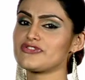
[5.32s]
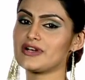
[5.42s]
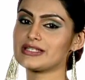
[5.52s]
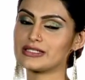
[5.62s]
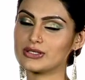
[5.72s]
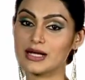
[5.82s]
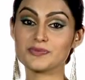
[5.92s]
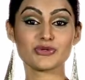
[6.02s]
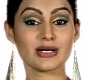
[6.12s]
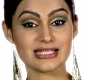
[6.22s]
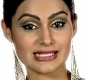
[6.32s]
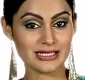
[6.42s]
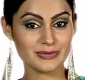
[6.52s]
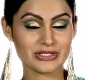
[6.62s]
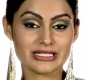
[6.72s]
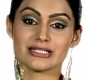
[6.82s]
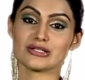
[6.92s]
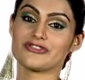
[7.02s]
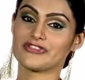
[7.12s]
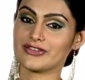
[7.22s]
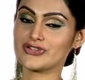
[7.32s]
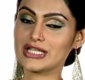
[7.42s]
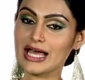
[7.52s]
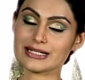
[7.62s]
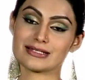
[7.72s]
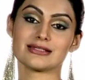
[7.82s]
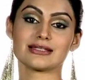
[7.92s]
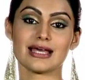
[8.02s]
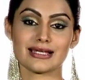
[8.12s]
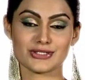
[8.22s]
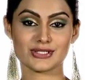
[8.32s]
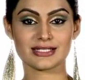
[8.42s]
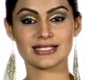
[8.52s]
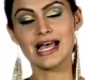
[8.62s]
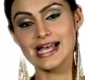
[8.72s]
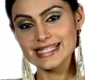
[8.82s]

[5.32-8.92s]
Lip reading: of us look up to our celebrities or favorite actors and actresses.